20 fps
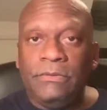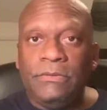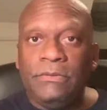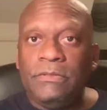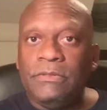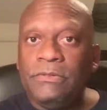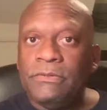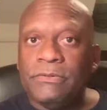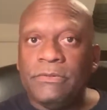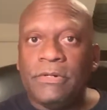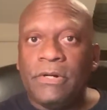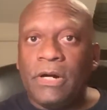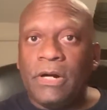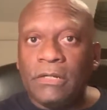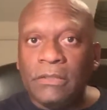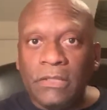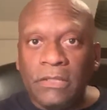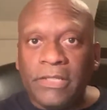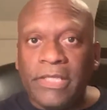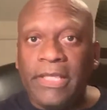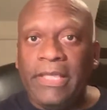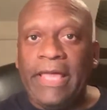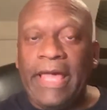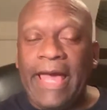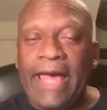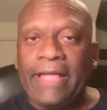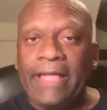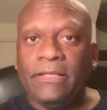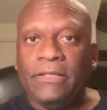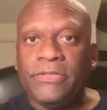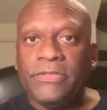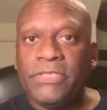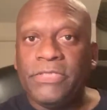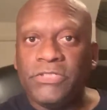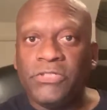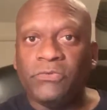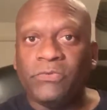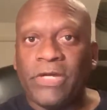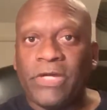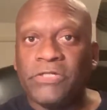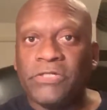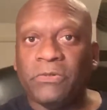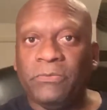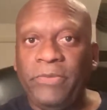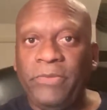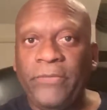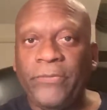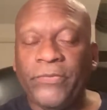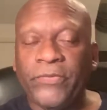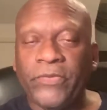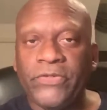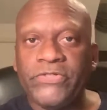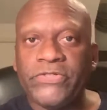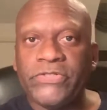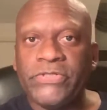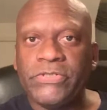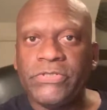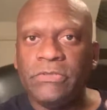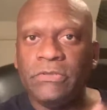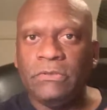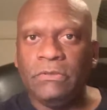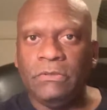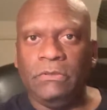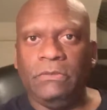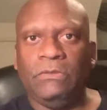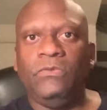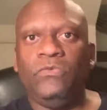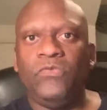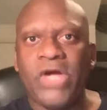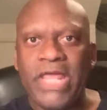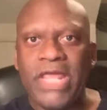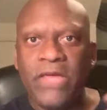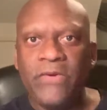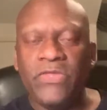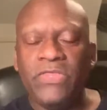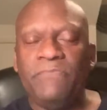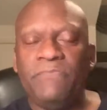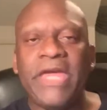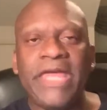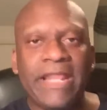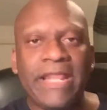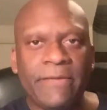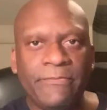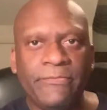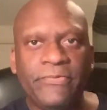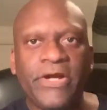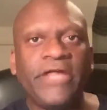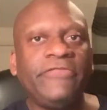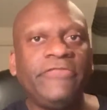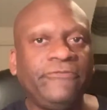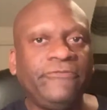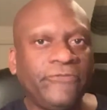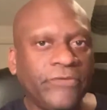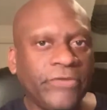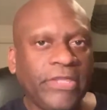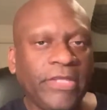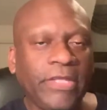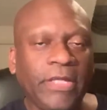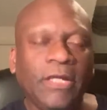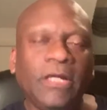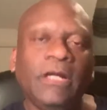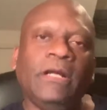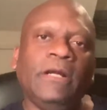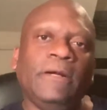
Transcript: You are looking at a situation where people are just waiting with bated breath for the